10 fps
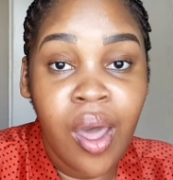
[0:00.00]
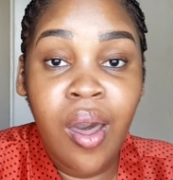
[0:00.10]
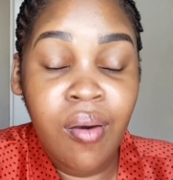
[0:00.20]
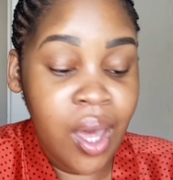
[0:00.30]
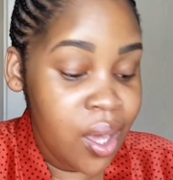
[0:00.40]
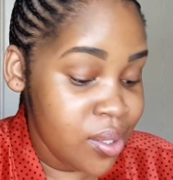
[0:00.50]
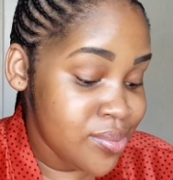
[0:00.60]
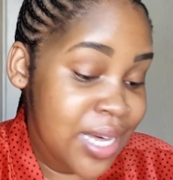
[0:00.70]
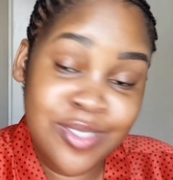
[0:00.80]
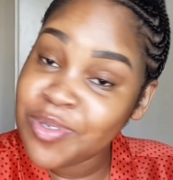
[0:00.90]
Okay,
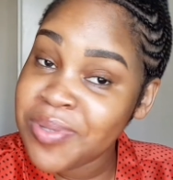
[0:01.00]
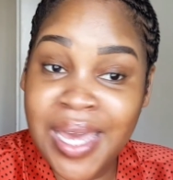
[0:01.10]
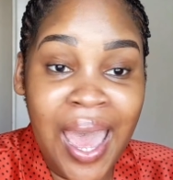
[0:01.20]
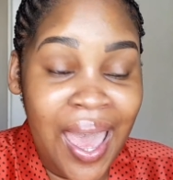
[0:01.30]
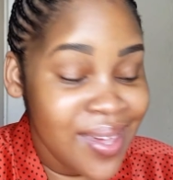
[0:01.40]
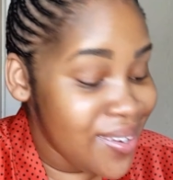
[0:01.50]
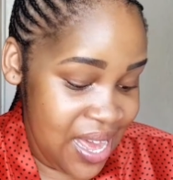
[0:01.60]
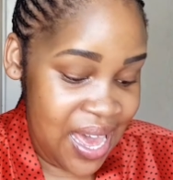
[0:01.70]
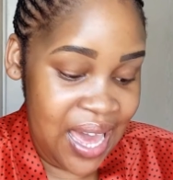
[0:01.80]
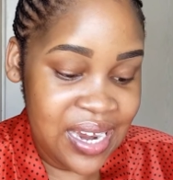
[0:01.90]
that's what we got.
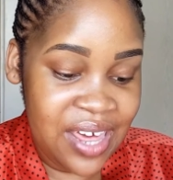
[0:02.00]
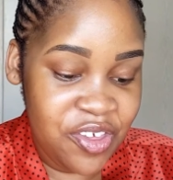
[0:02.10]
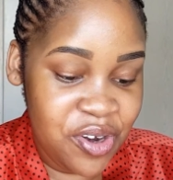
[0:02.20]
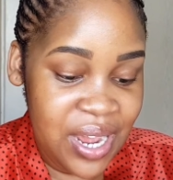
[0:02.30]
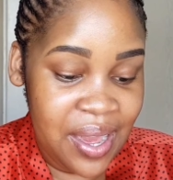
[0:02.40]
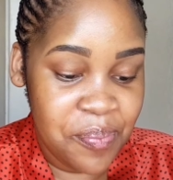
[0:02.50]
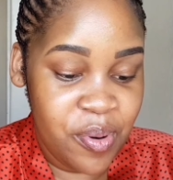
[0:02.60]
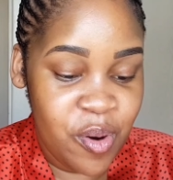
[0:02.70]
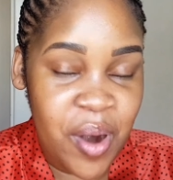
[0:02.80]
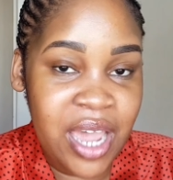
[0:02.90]
Another
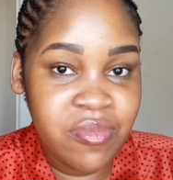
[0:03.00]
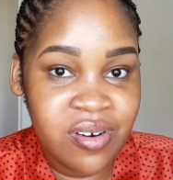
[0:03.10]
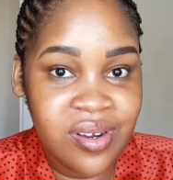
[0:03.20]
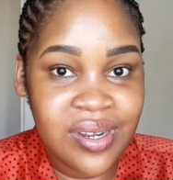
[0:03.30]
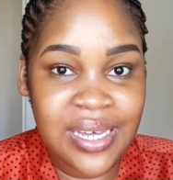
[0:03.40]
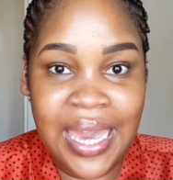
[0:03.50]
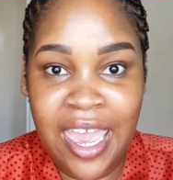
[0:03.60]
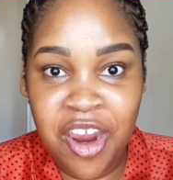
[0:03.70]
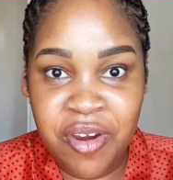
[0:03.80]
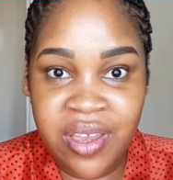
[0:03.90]
primer
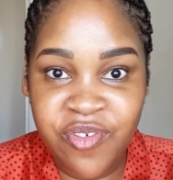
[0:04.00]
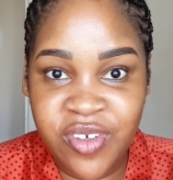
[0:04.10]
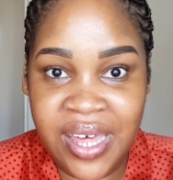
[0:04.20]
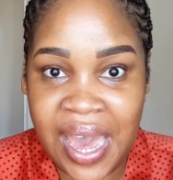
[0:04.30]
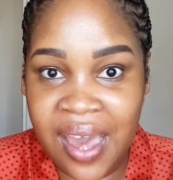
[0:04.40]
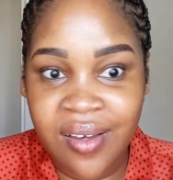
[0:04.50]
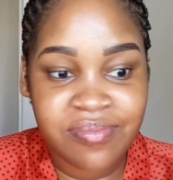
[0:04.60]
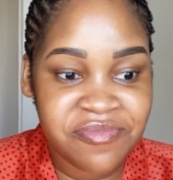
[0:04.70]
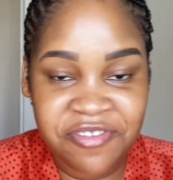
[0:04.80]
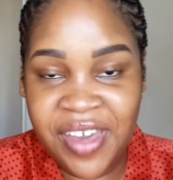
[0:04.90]
caring for the
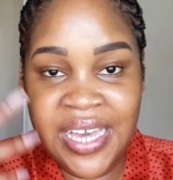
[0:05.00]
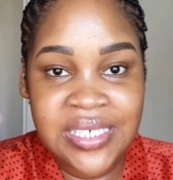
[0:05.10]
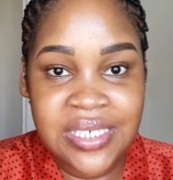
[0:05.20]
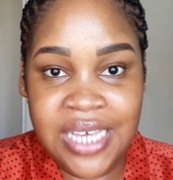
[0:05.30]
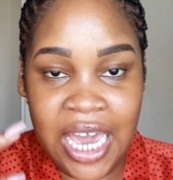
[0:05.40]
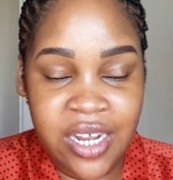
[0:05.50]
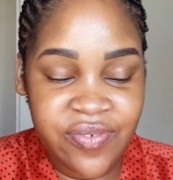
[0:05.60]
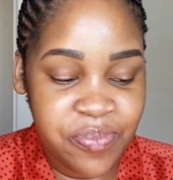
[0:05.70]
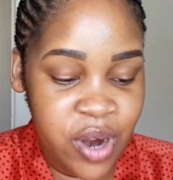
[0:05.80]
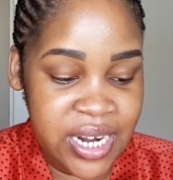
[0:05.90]
face kind
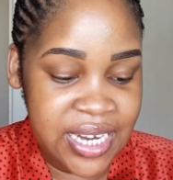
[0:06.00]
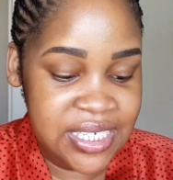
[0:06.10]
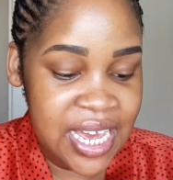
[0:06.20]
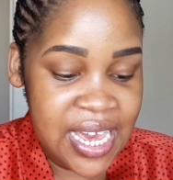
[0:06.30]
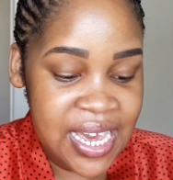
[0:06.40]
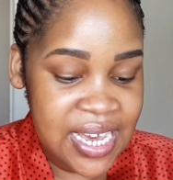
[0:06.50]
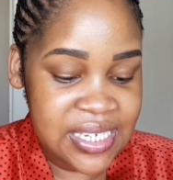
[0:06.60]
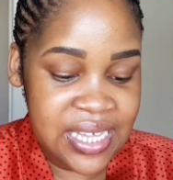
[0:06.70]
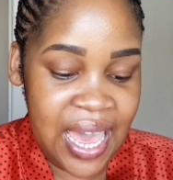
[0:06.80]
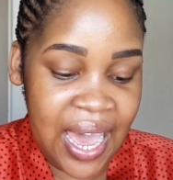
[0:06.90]
of product
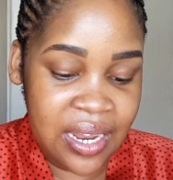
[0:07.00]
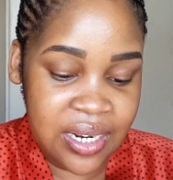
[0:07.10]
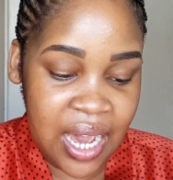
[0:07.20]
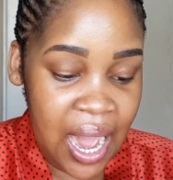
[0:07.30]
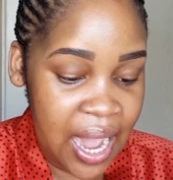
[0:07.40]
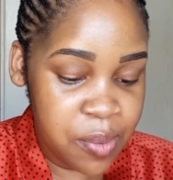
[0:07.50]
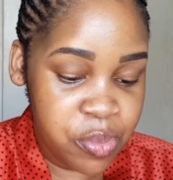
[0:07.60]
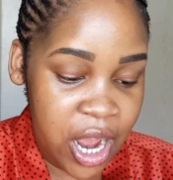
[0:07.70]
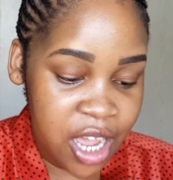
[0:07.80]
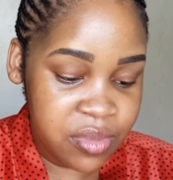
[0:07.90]
is the under eye
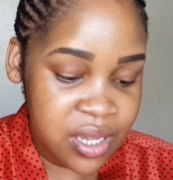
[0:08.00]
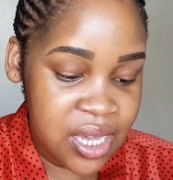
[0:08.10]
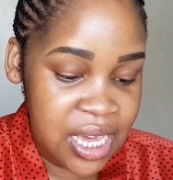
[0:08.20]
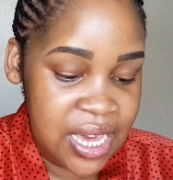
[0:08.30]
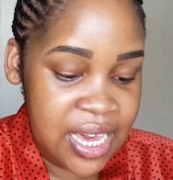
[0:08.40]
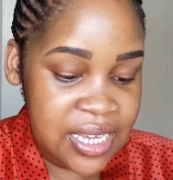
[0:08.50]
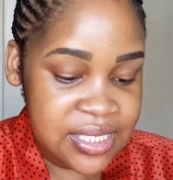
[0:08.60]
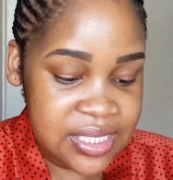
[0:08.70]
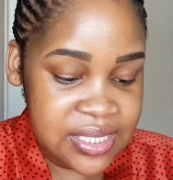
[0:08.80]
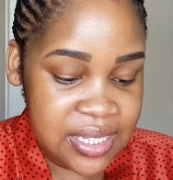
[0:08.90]
primer. It's
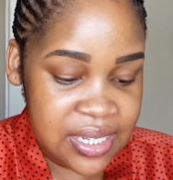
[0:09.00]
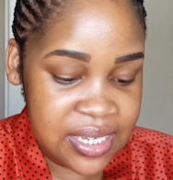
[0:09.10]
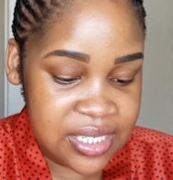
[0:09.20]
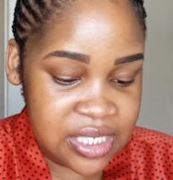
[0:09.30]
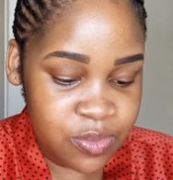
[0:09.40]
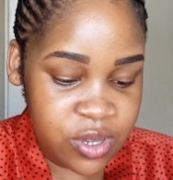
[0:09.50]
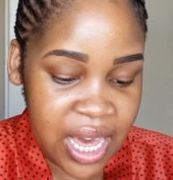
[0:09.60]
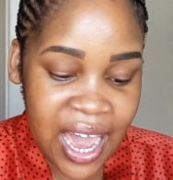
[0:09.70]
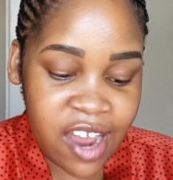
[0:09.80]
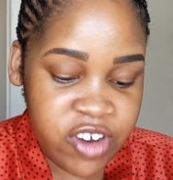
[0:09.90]
a silky smooth
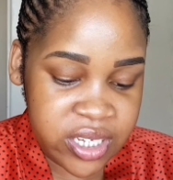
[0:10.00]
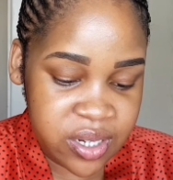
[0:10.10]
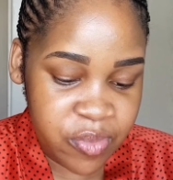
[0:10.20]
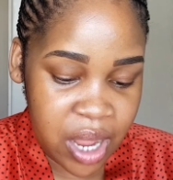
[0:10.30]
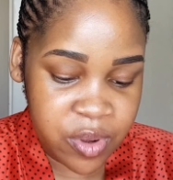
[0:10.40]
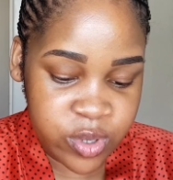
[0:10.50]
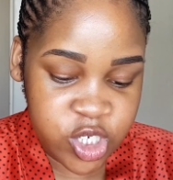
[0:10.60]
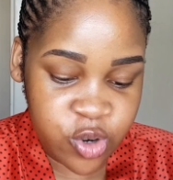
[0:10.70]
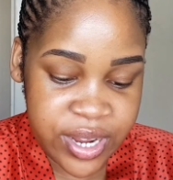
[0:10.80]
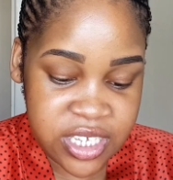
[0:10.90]
hydrating primer
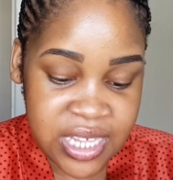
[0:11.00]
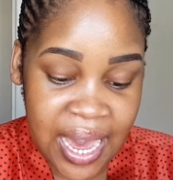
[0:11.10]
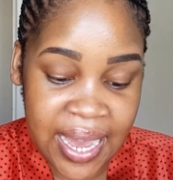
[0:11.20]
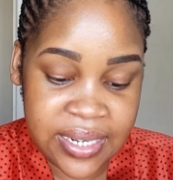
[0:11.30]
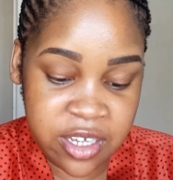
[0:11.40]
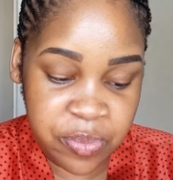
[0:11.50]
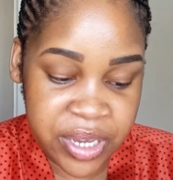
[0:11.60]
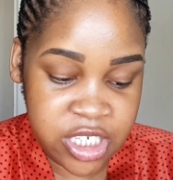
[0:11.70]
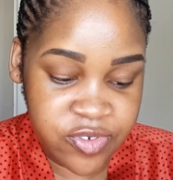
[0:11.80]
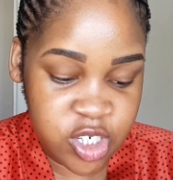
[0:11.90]
which creates the ideal
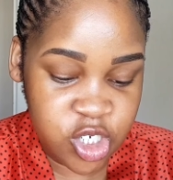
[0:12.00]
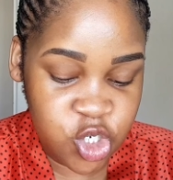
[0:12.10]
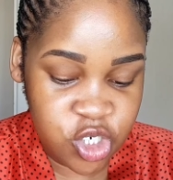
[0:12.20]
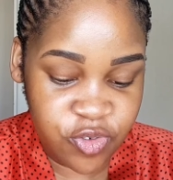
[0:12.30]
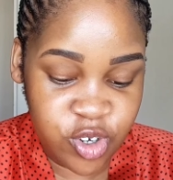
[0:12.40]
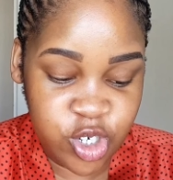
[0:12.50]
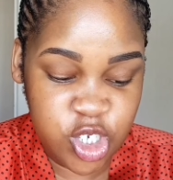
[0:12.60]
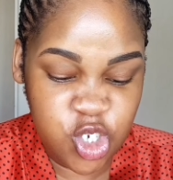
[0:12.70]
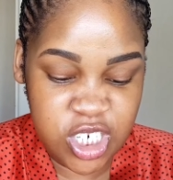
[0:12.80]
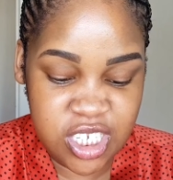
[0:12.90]
base for
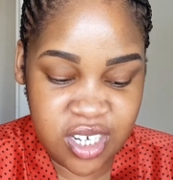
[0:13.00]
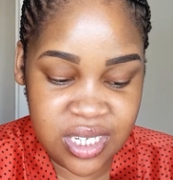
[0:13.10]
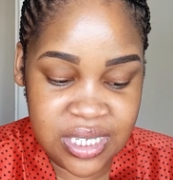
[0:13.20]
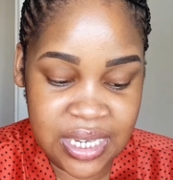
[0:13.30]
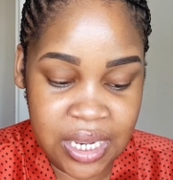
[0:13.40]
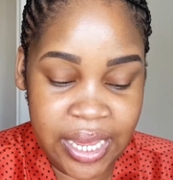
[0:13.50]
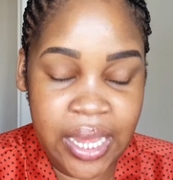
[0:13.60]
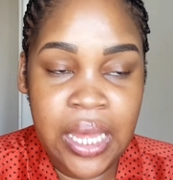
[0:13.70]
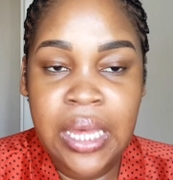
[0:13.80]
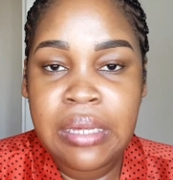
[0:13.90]
Catrice concealer.
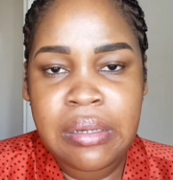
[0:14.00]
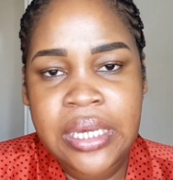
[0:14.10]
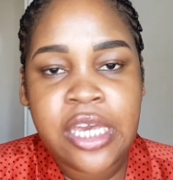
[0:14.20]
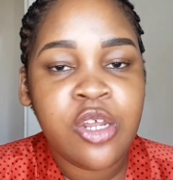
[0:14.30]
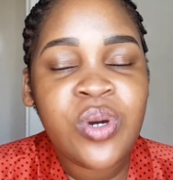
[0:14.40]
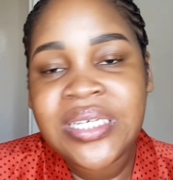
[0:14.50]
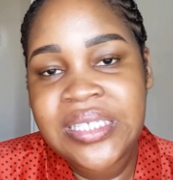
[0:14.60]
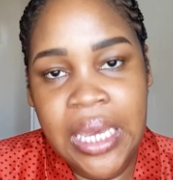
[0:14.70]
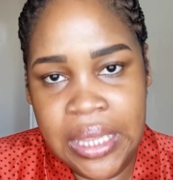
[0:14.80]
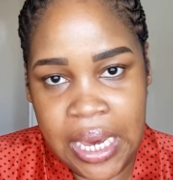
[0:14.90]
Okay, you don't want to
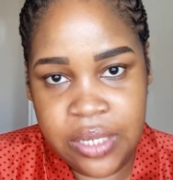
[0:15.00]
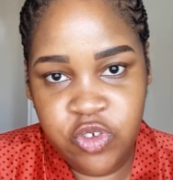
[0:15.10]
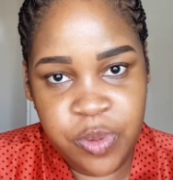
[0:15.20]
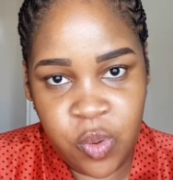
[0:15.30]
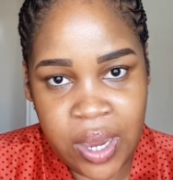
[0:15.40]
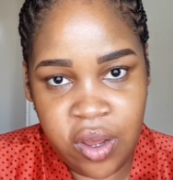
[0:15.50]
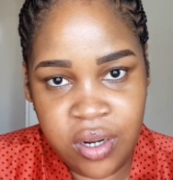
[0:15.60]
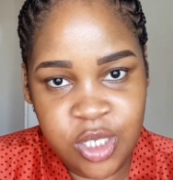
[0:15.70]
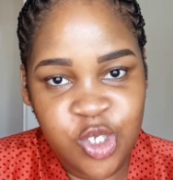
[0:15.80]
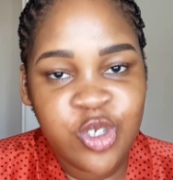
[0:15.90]
say that, to be quite
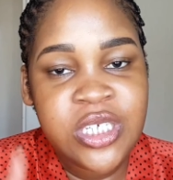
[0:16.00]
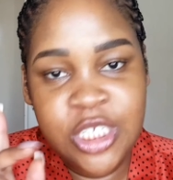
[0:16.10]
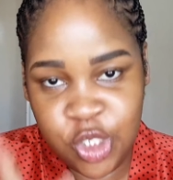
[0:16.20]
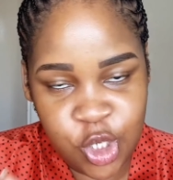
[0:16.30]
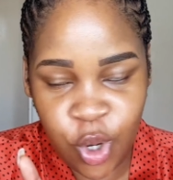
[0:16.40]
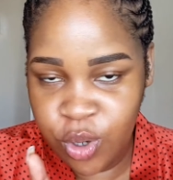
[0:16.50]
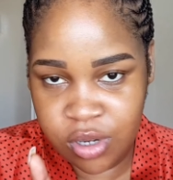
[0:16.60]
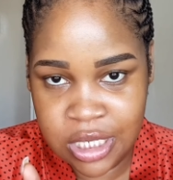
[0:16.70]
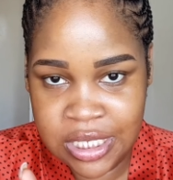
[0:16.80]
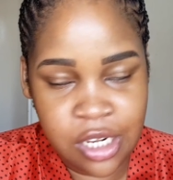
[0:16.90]
honest. Don't stick to your own
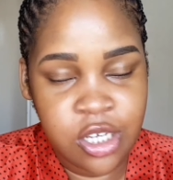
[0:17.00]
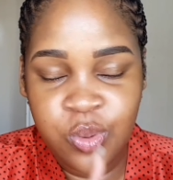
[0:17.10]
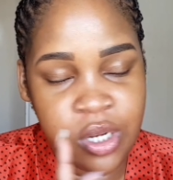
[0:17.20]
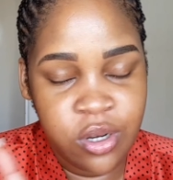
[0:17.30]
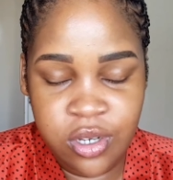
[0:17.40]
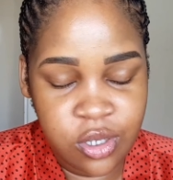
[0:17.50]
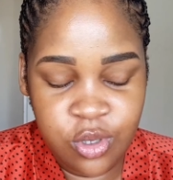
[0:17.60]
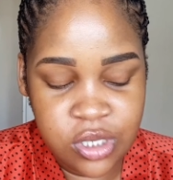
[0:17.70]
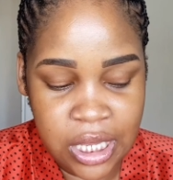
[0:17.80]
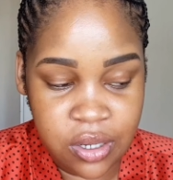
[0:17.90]
concealer because we don't
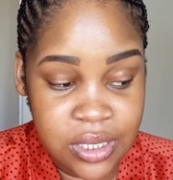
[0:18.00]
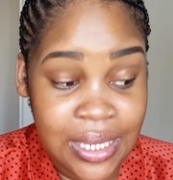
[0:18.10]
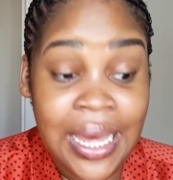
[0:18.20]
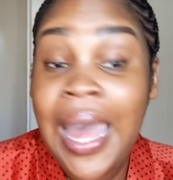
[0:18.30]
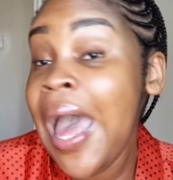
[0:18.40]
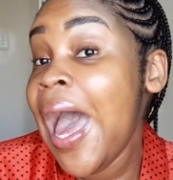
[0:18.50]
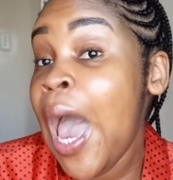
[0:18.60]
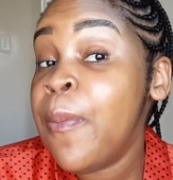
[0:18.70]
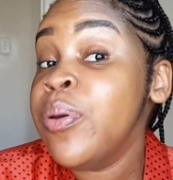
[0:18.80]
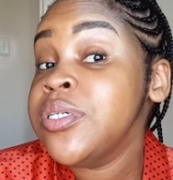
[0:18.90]
use their concealer.
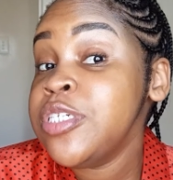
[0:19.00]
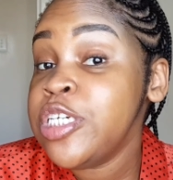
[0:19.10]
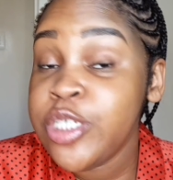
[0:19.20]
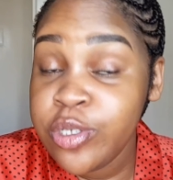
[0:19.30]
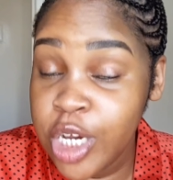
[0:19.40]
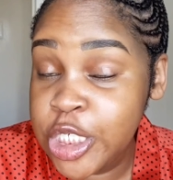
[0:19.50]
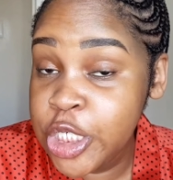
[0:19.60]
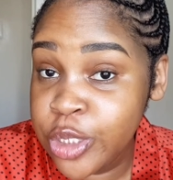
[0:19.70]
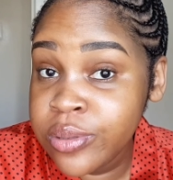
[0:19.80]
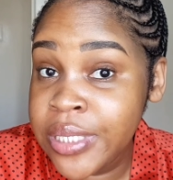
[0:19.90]
I personally do not
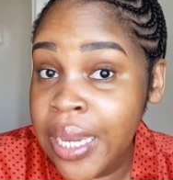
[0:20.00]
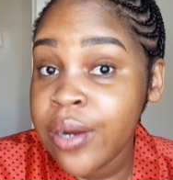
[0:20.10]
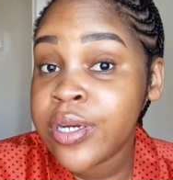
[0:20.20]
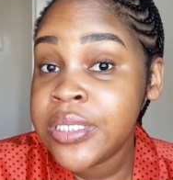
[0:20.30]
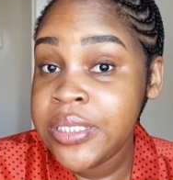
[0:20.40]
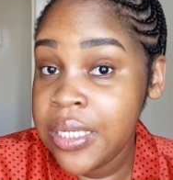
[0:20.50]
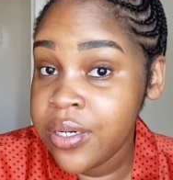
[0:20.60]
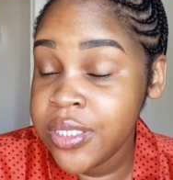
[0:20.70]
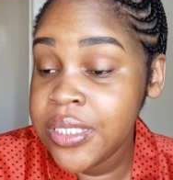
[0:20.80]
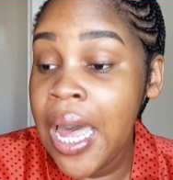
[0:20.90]
use their concealers.